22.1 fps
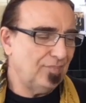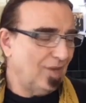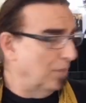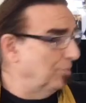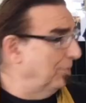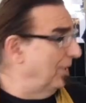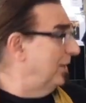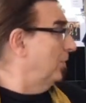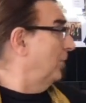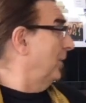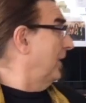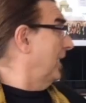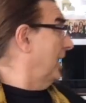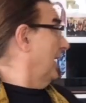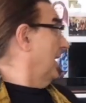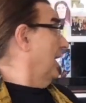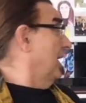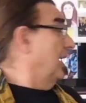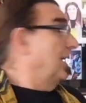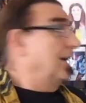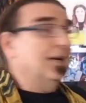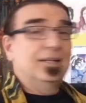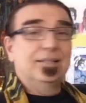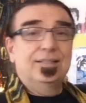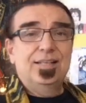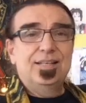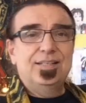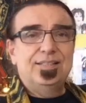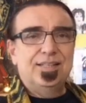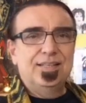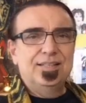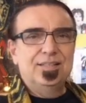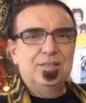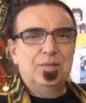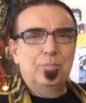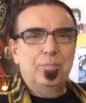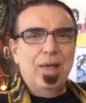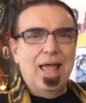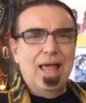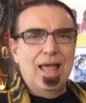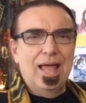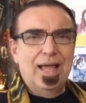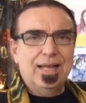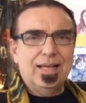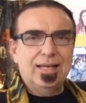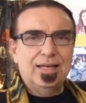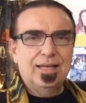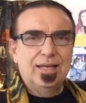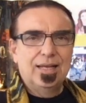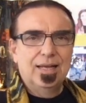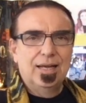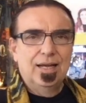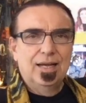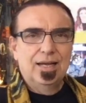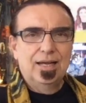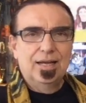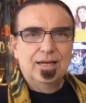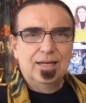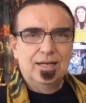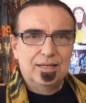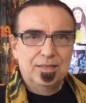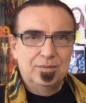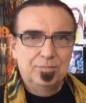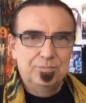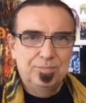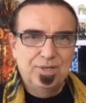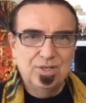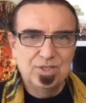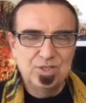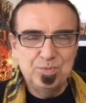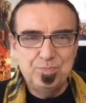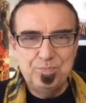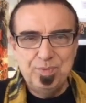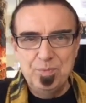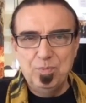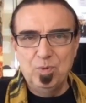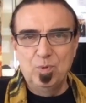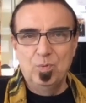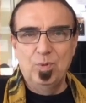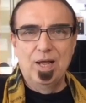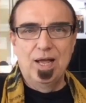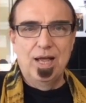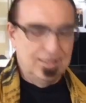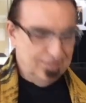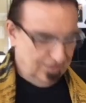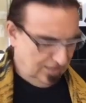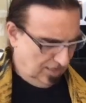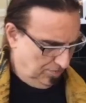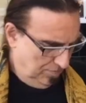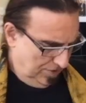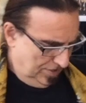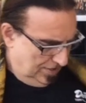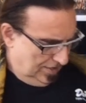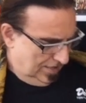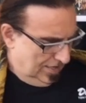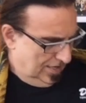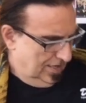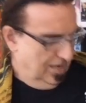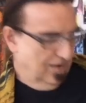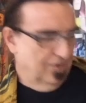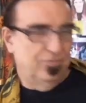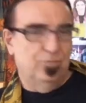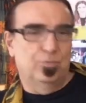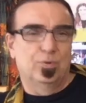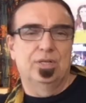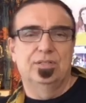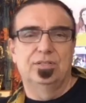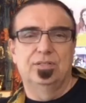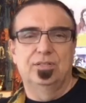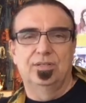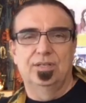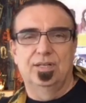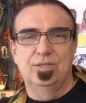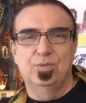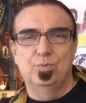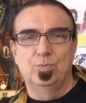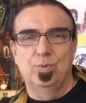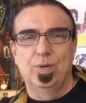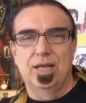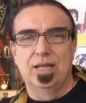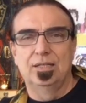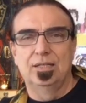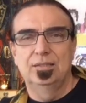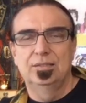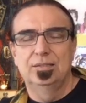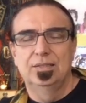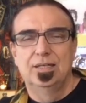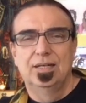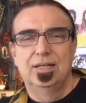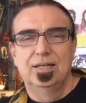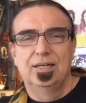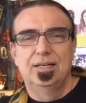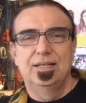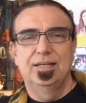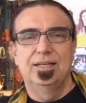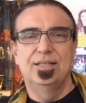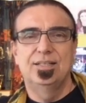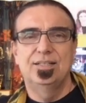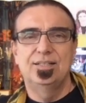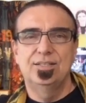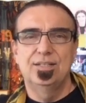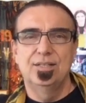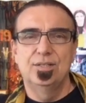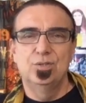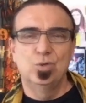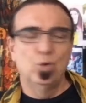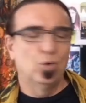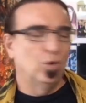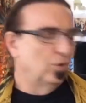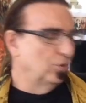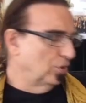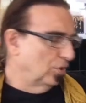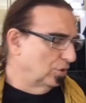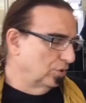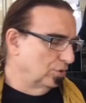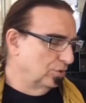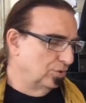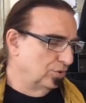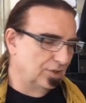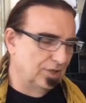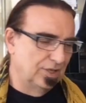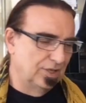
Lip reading: By the way, this in the back, because people were asking me, I have one as well. It's a Doro